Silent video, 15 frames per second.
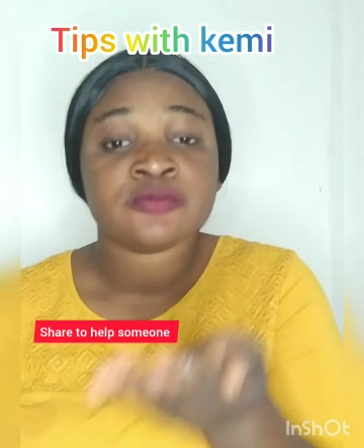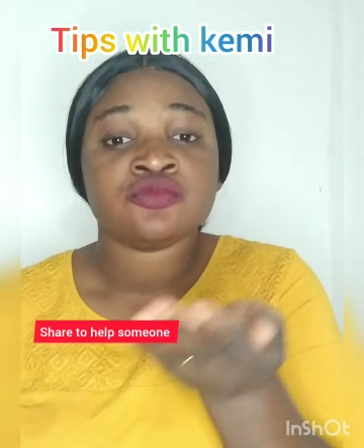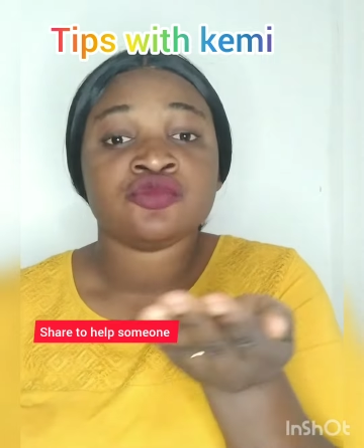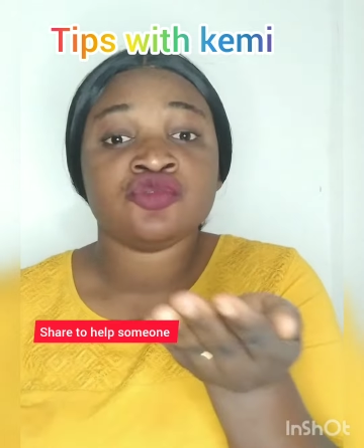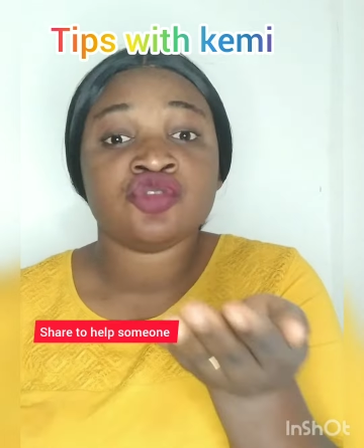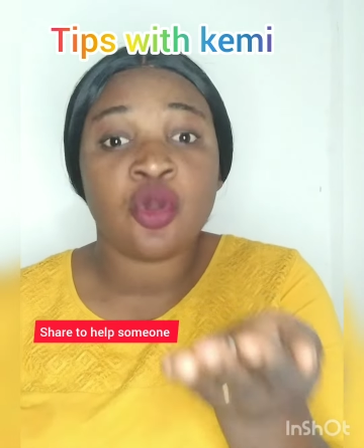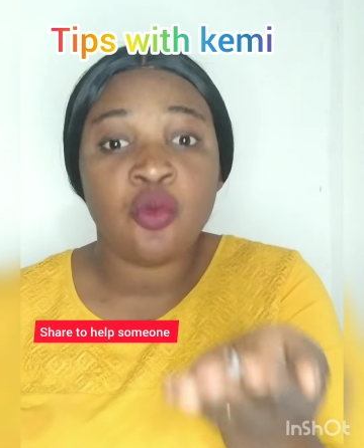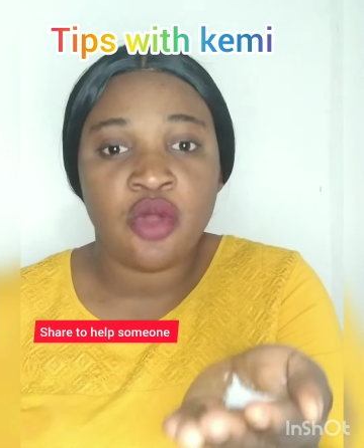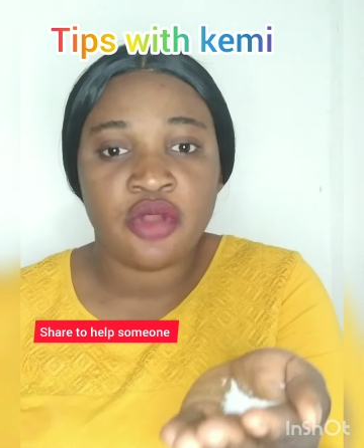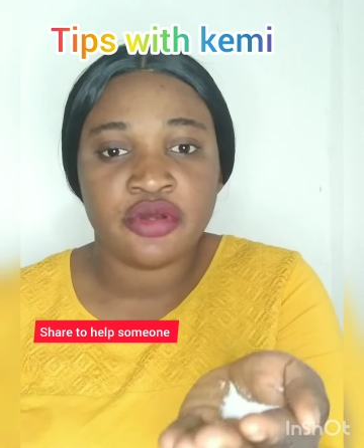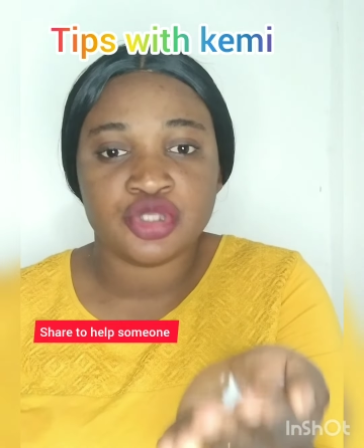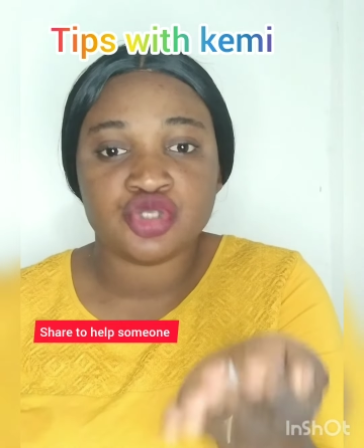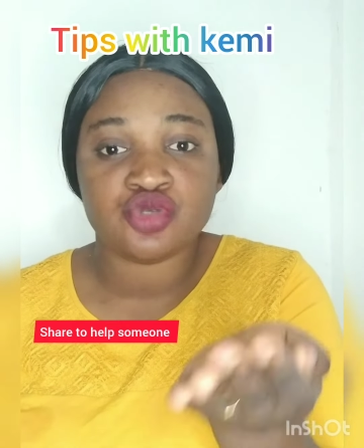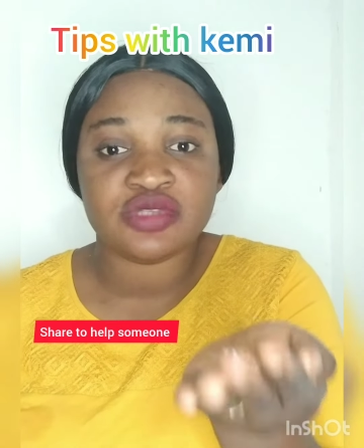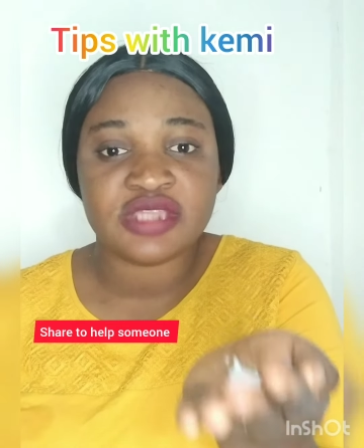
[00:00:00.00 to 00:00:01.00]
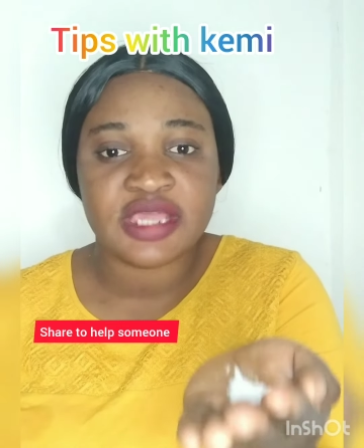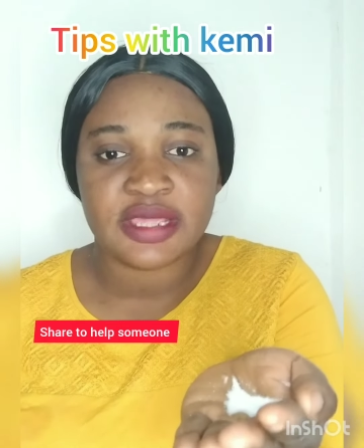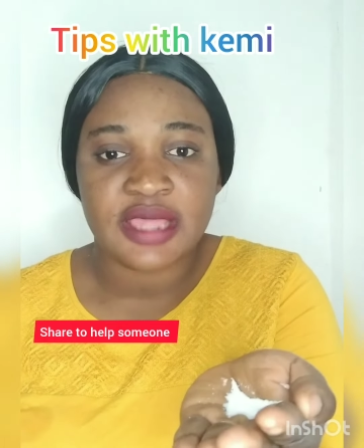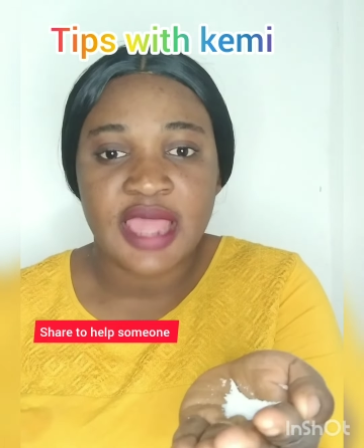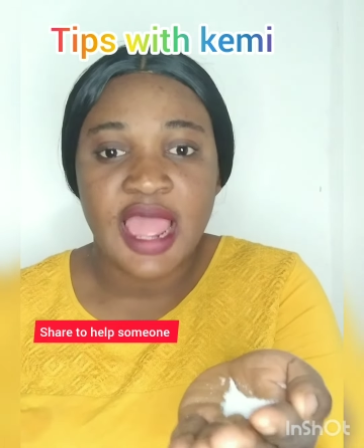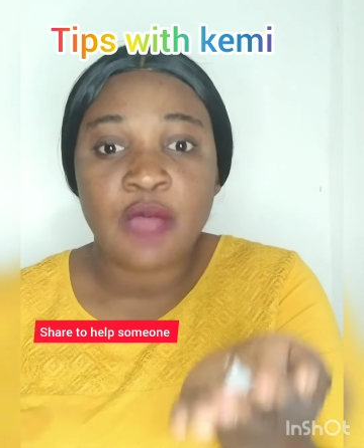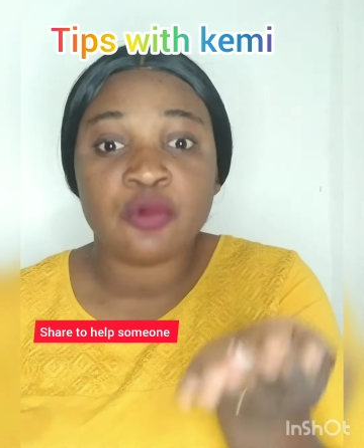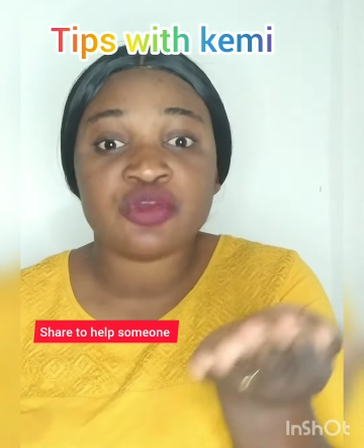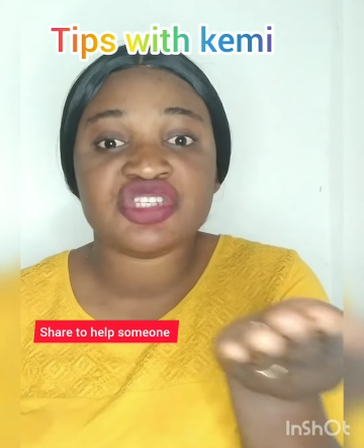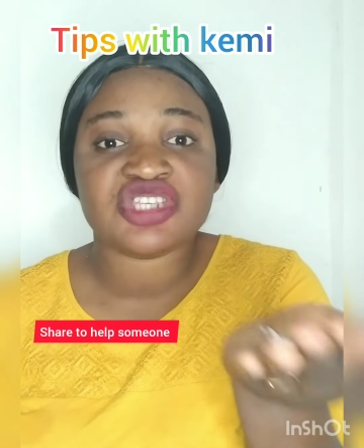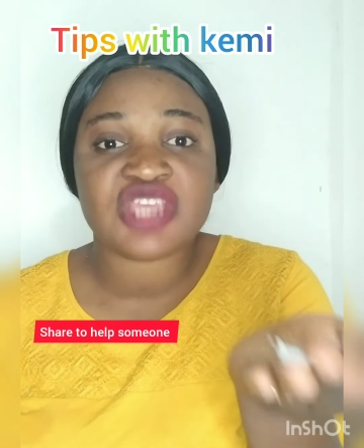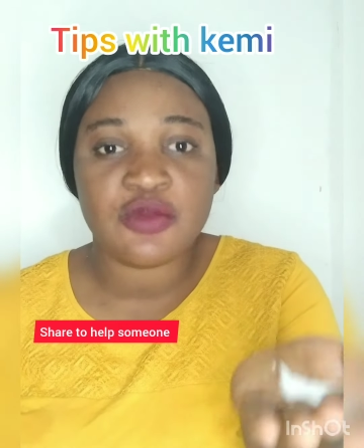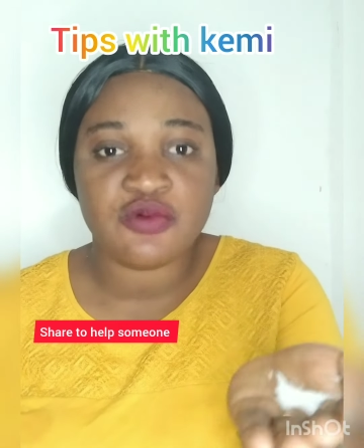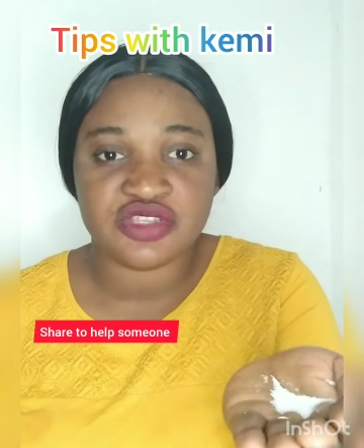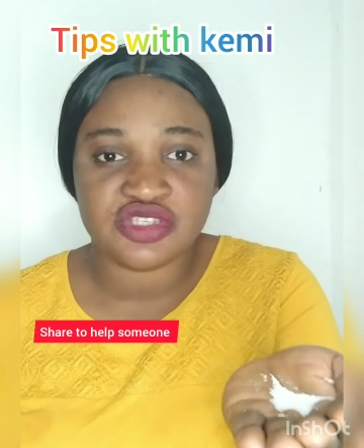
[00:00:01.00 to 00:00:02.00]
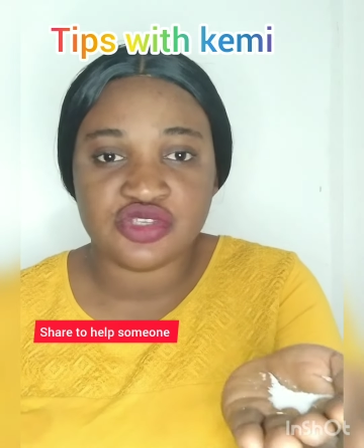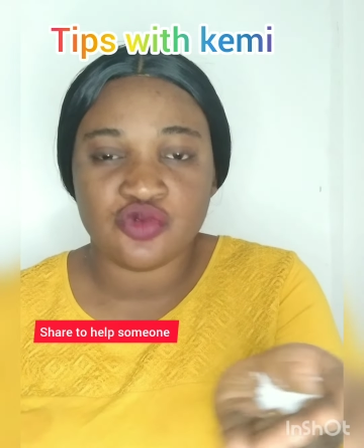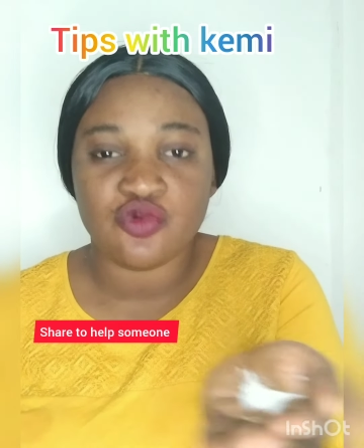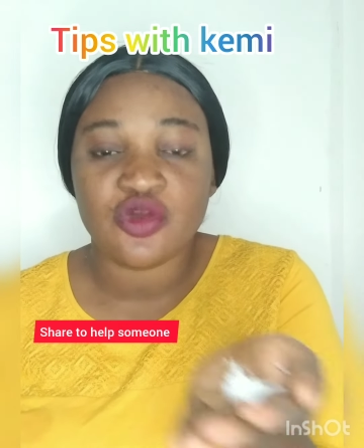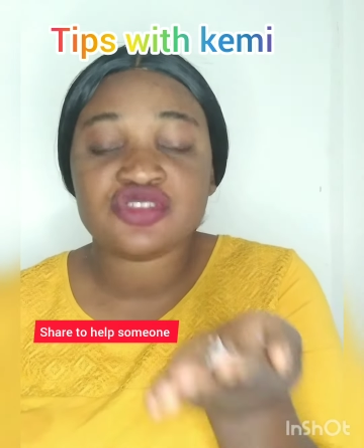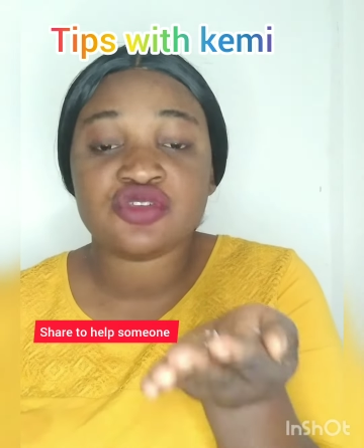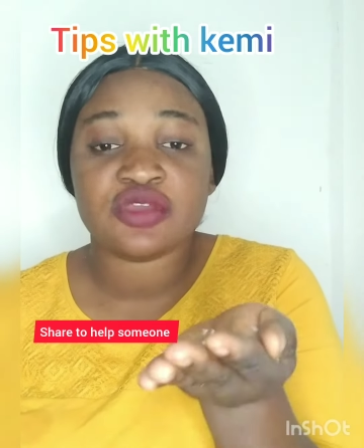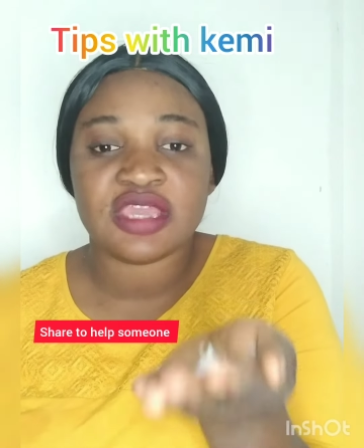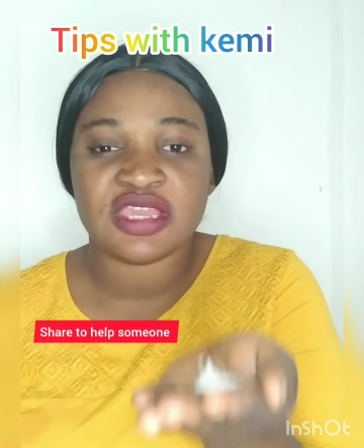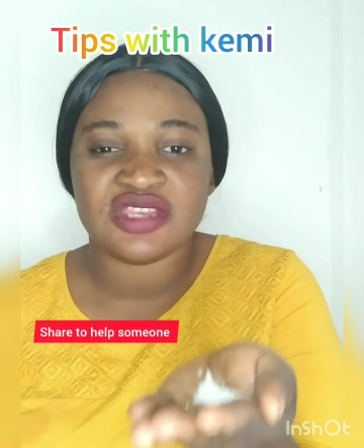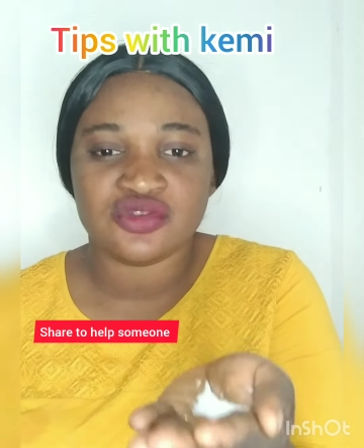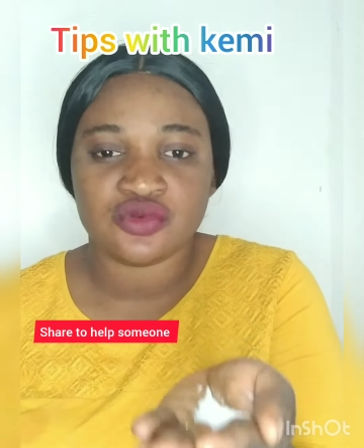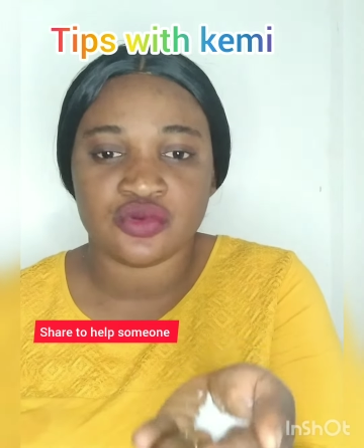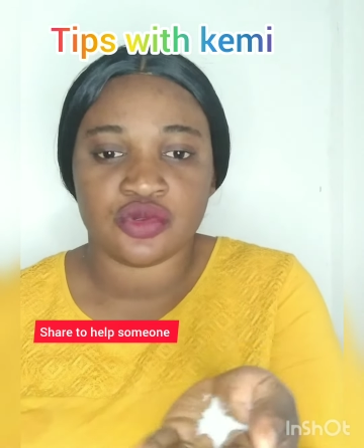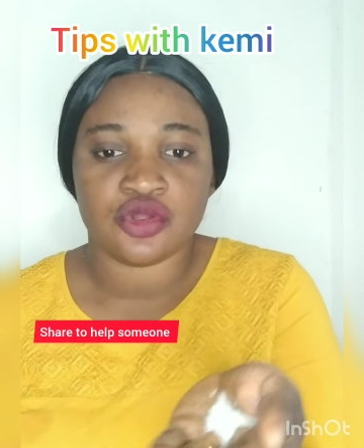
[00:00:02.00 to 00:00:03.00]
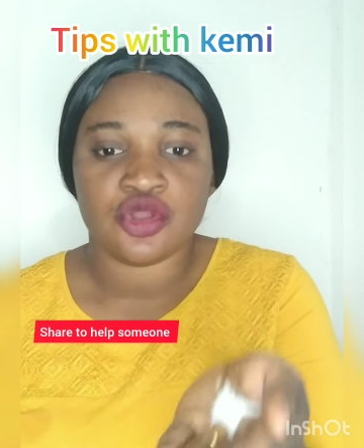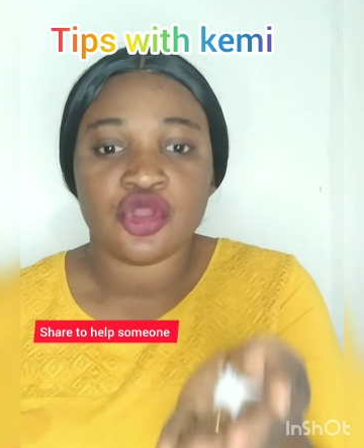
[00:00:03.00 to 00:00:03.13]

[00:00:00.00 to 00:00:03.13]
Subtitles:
Don't worry, today I will share with you what you can do.